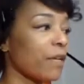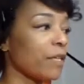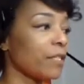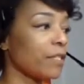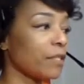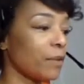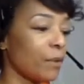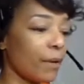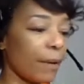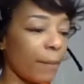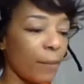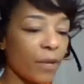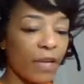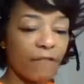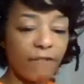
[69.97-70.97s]
So
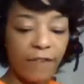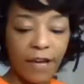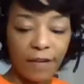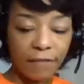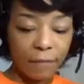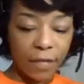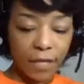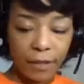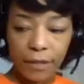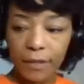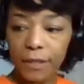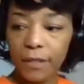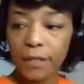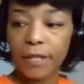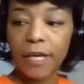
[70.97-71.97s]
we have 5 minutes
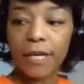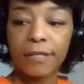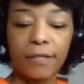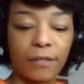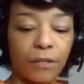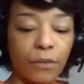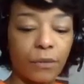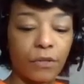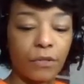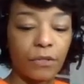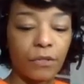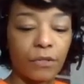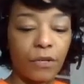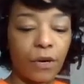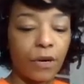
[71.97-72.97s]
and class is going to
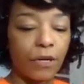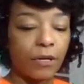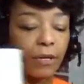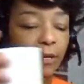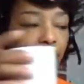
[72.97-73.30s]
start.